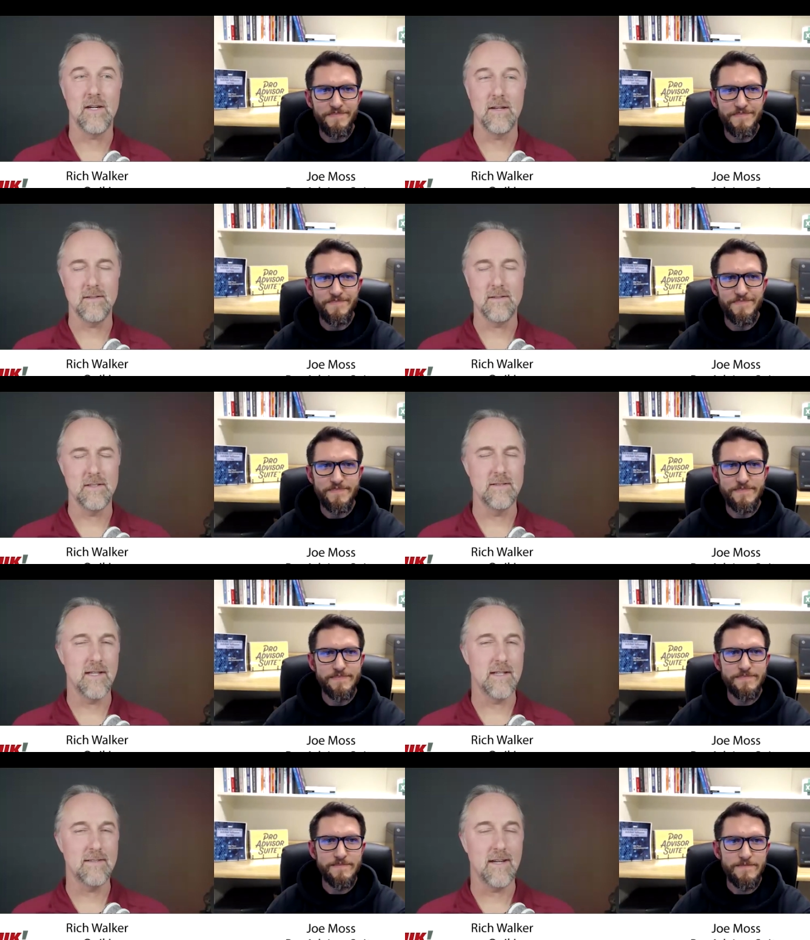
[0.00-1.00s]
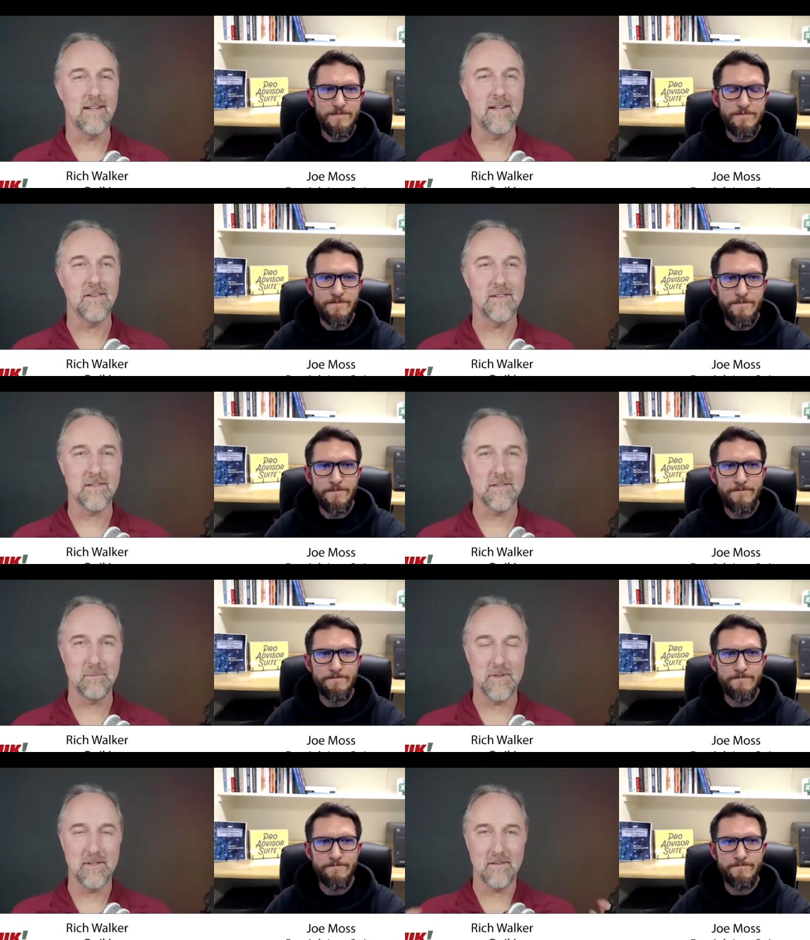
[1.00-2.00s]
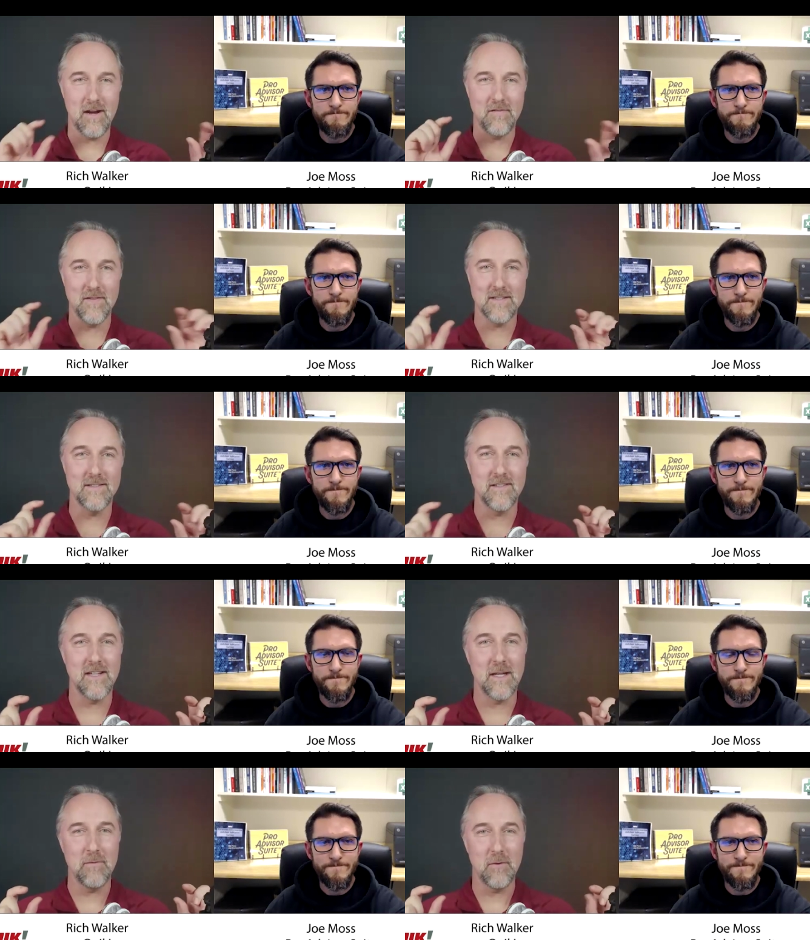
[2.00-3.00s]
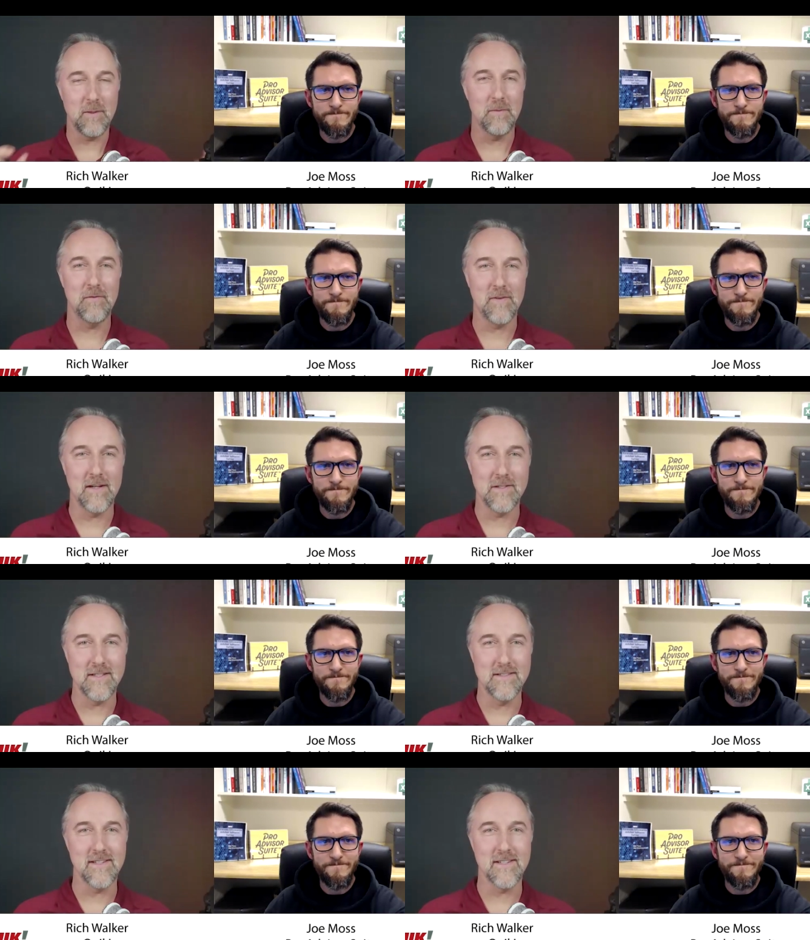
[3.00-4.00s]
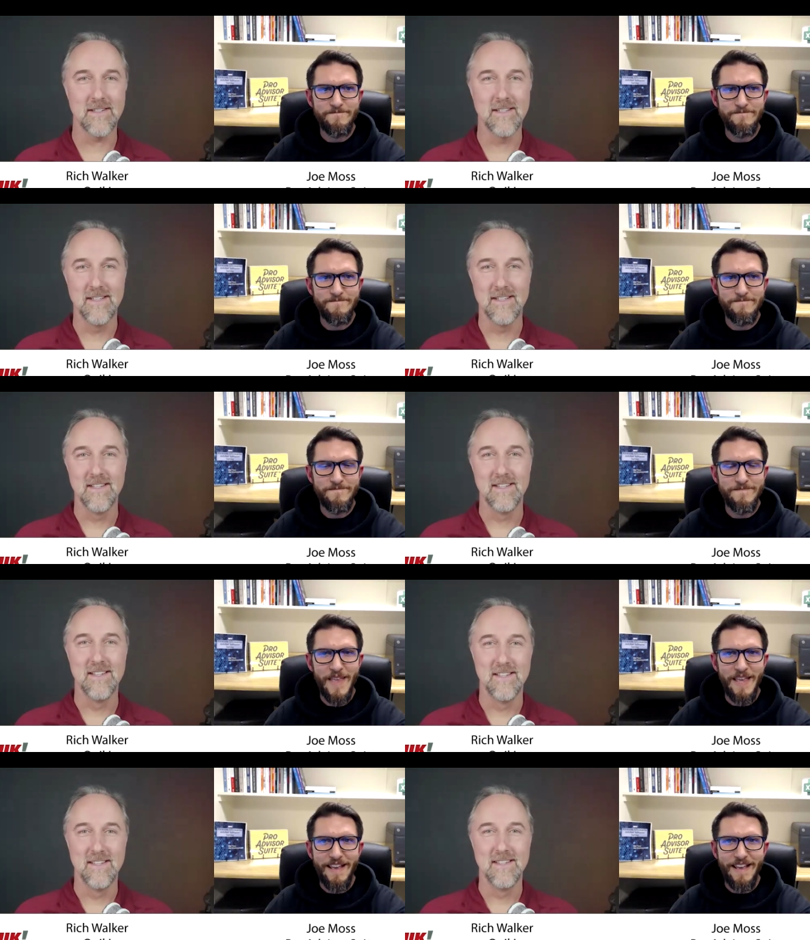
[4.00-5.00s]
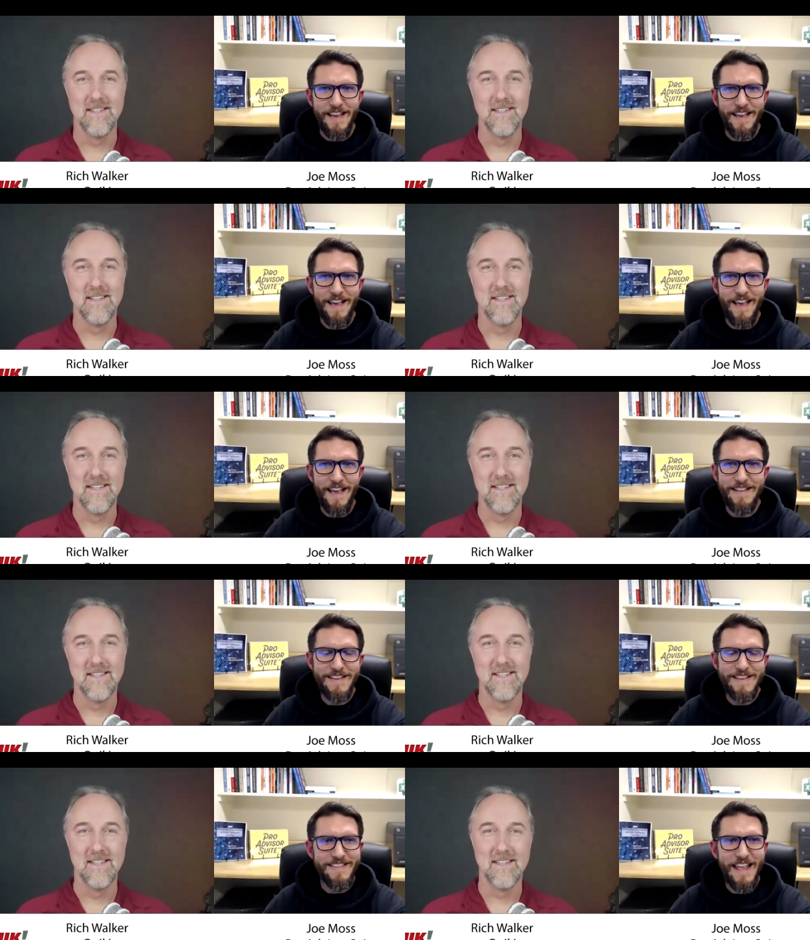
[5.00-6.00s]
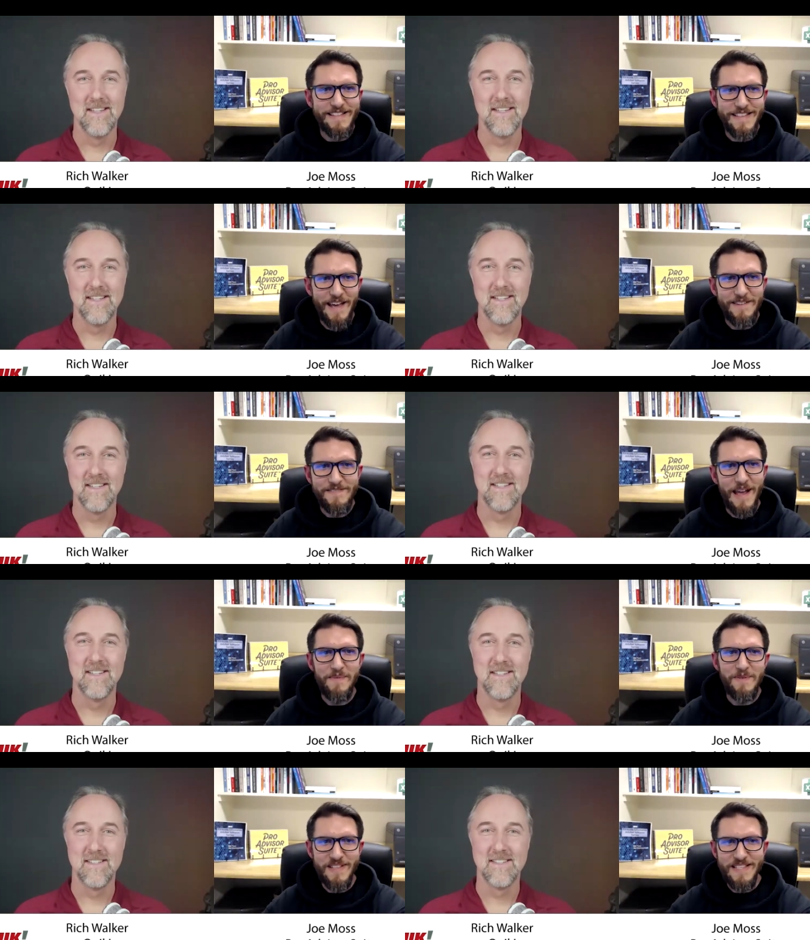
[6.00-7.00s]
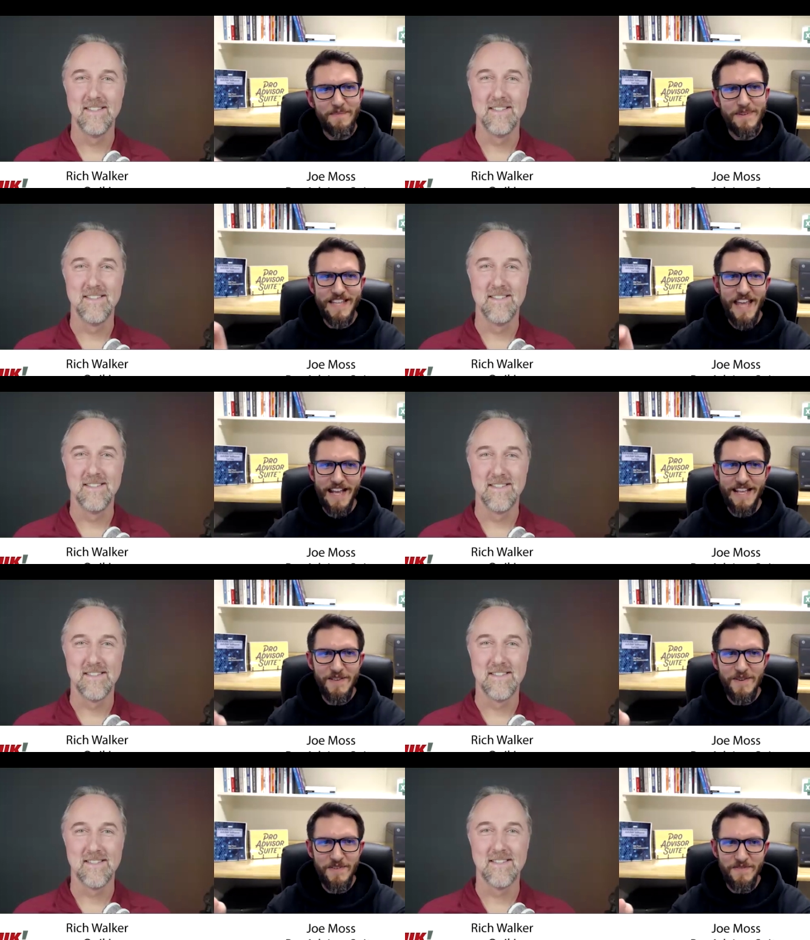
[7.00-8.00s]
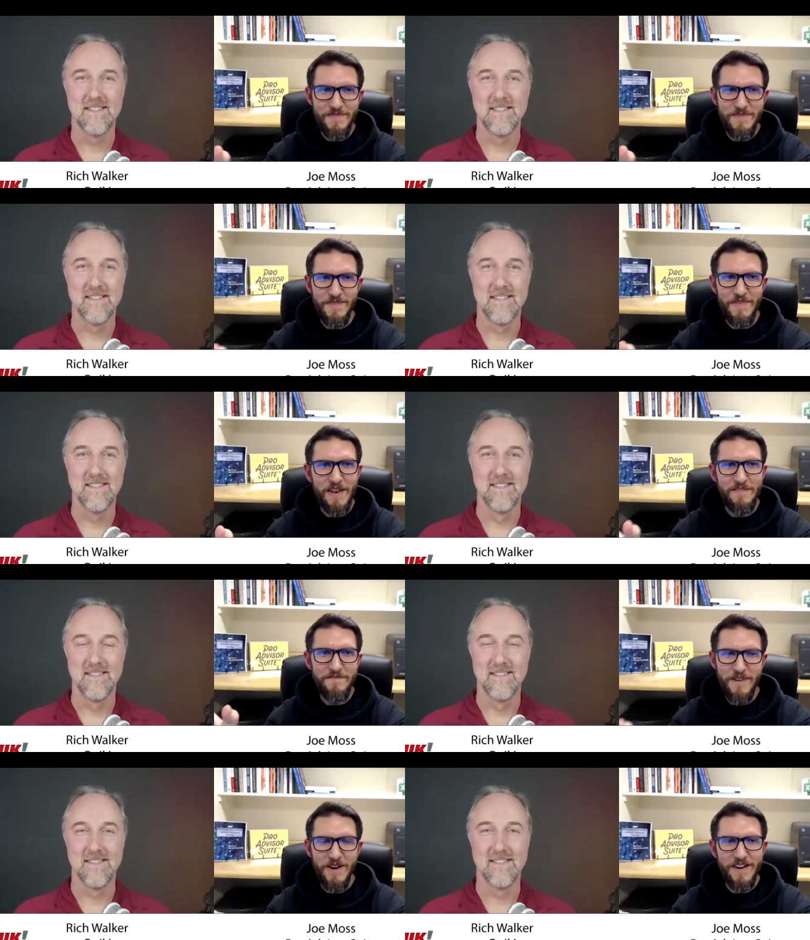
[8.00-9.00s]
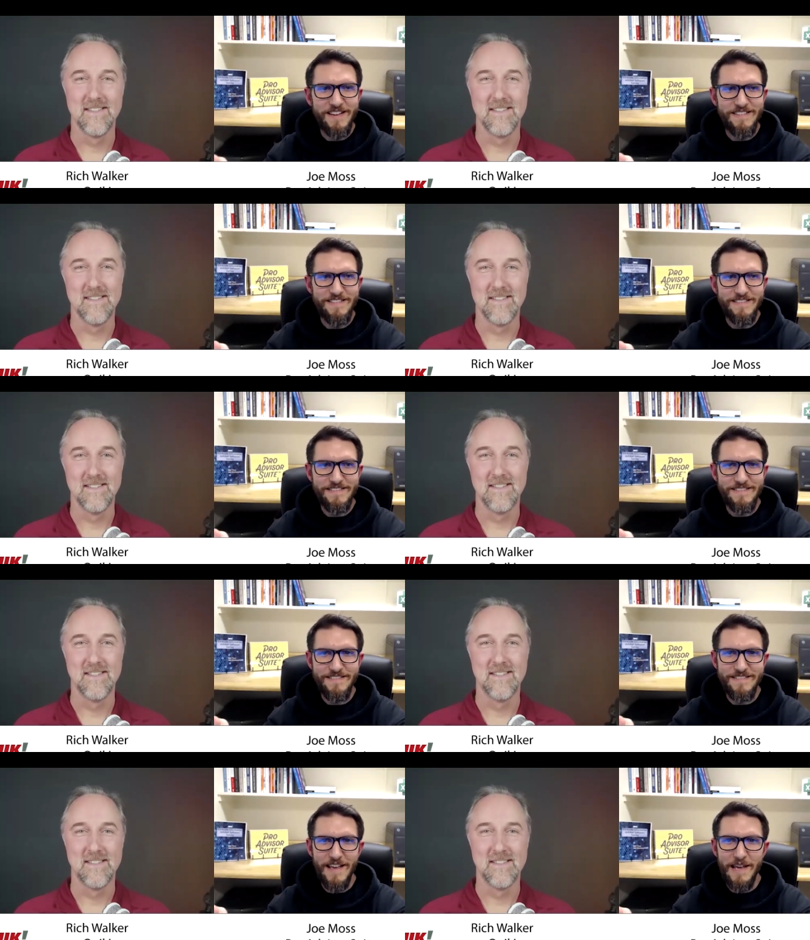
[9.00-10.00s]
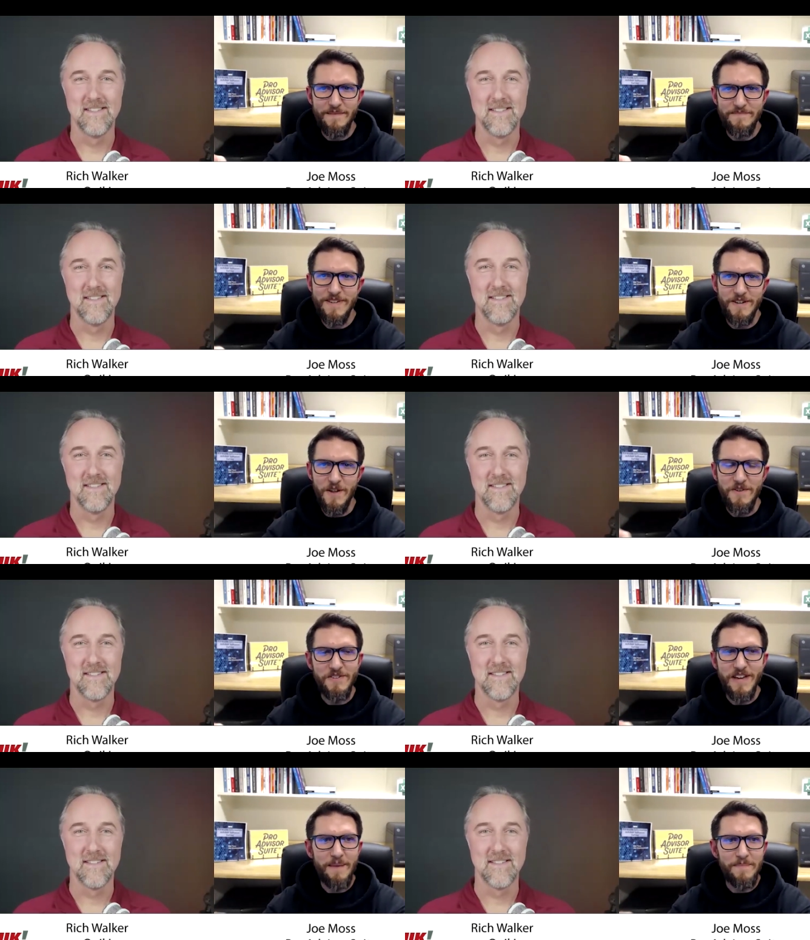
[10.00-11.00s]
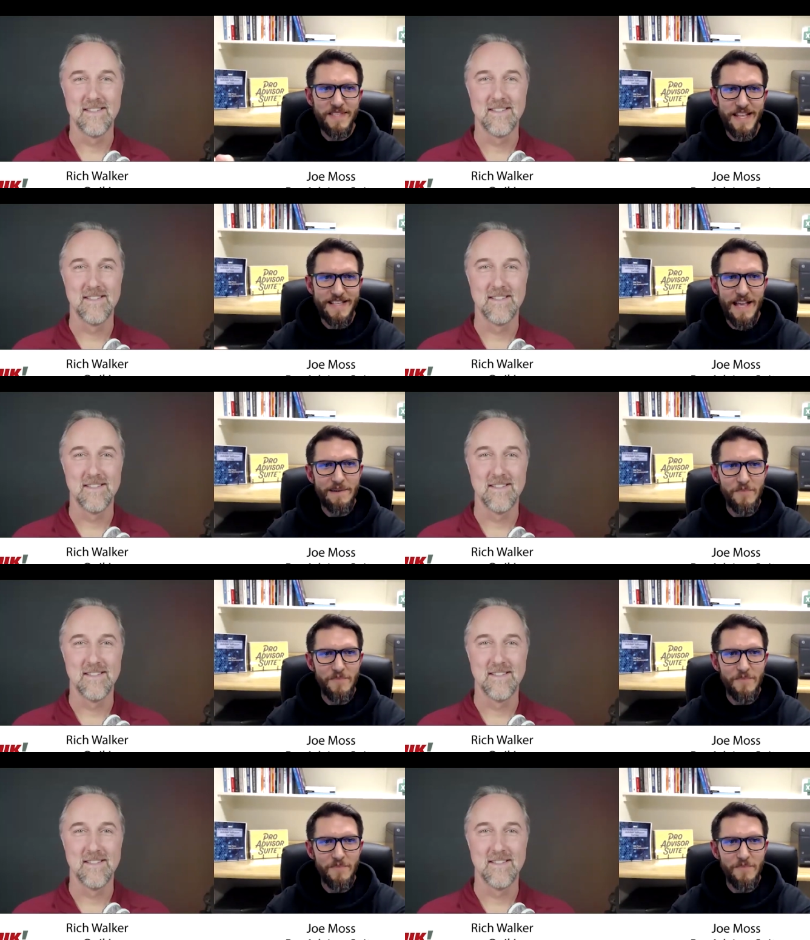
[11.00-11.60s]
Speaker 1: Okay. So is that a technique you learned to put graphics in your name so people find you easier?
Speaker 2: It just stands out. I mean, when someone tags you, you you've got a very uh, you know, your name sticks